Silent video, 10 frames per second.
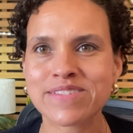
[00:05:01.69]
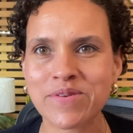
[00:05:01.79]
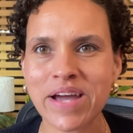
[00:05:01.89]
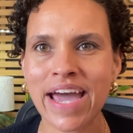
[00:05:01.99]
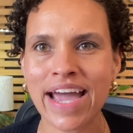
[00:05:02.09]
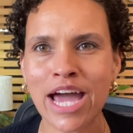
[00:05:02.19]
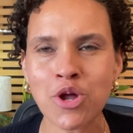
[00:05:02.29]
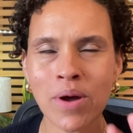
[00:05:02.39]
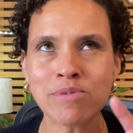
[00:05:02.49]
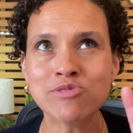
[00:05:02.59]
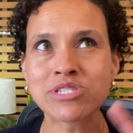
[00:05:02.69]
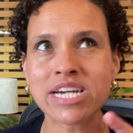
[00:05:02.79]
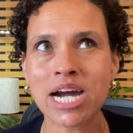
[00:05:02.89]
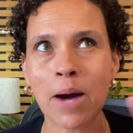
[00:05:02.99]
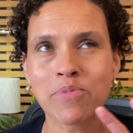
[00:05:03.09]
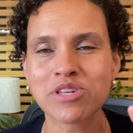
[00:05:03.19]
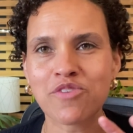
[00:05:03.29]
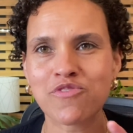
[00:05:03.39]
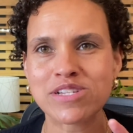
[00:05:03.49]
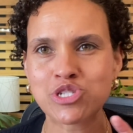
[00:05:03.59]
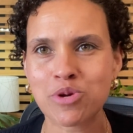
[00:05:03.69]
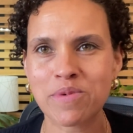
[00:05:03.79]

Okay. I know I'm using a couple of different